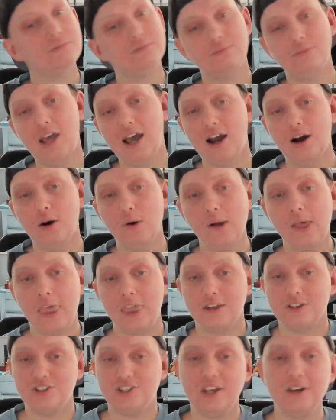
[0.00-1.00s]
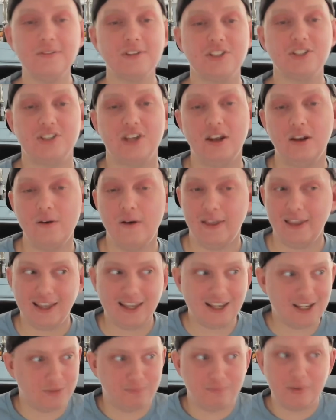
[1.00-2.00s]
Now, Stevenson
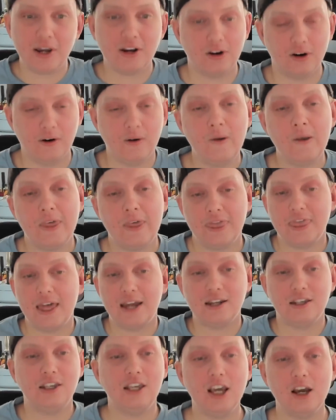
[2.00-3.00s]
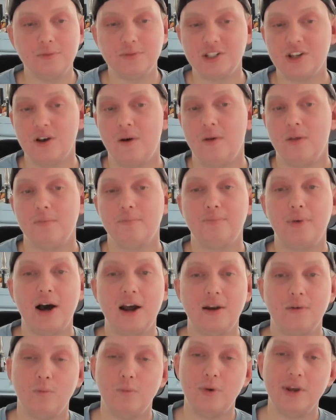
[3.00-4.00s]
is bigger than Gibbs,
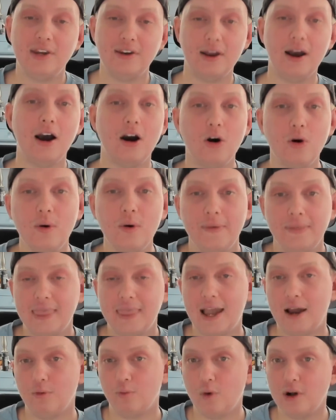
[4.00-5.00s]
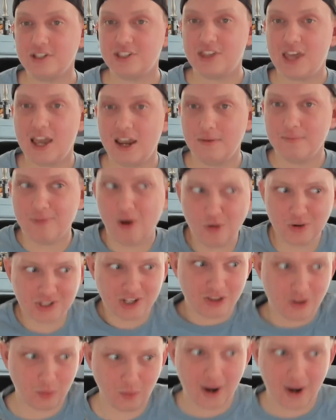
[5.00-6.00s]
but we know that once they mosey
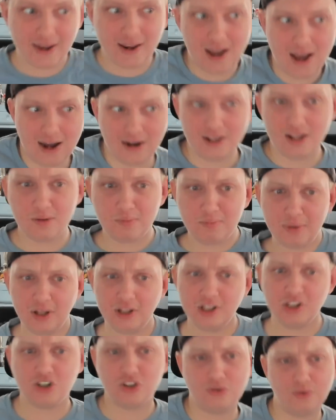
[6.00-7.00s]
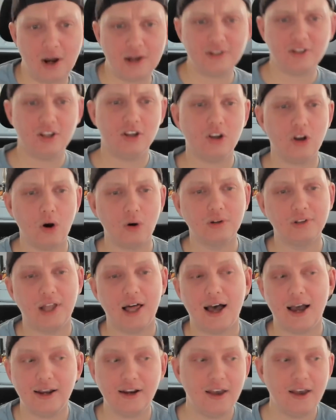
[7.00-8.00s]
their way on in, Billy Strutt to the goal
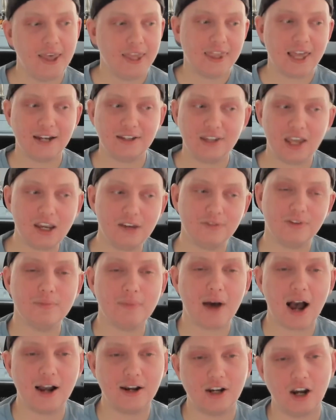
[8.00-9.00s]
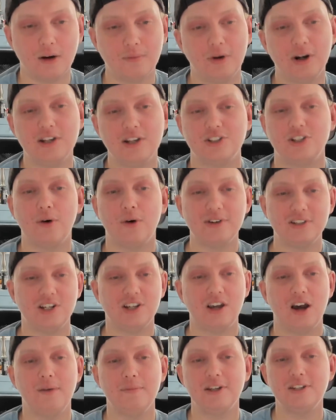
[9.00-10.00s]
line, that David Montgomery is going to
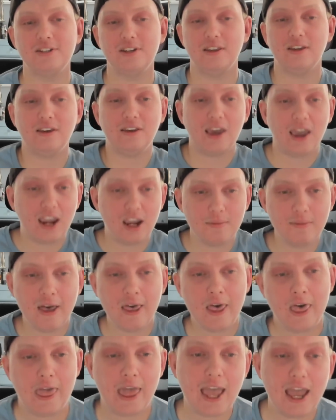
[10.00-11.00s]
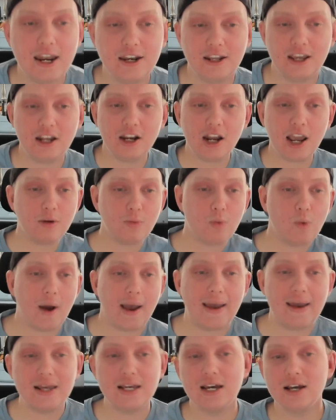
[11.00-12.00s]
come into the game and, in a
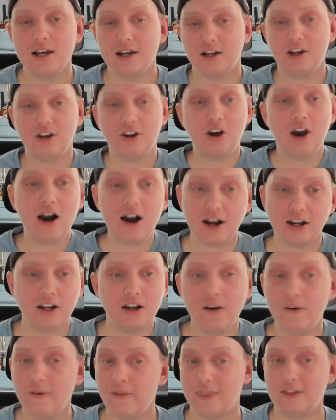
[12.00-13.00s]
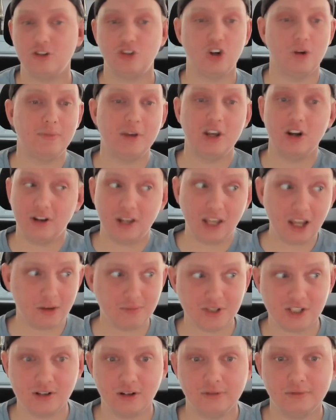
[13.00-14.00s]
way, cuck Jahmyr
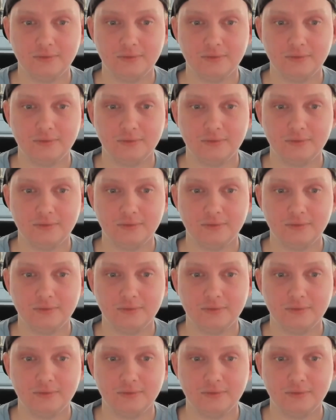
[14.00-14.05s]
Gibbs.